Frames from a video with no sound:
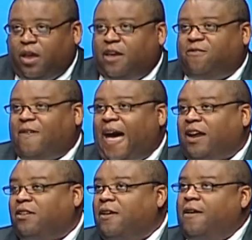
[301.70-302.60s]
In
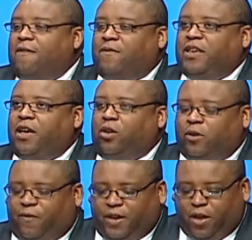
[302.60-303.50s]
fact,
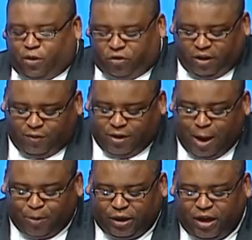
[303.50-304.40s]
vehicle-to-vehicle safety
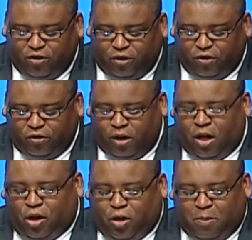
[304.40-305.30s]
applications
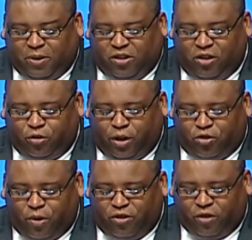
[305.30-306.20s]
could potentially
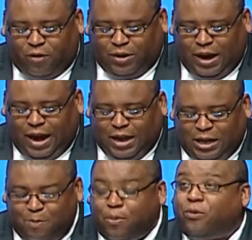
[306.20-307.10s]
address up to
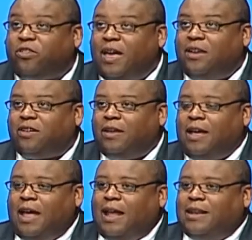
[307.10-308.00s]
80%,
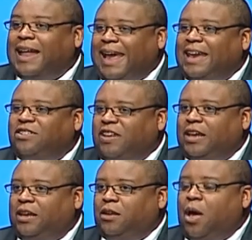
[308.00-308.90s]
not
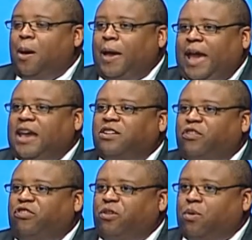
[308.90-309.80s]
18,
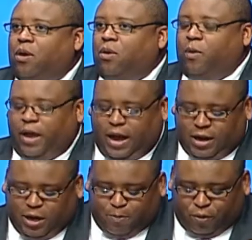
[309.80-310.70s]

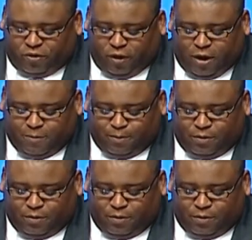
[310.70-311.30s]
80%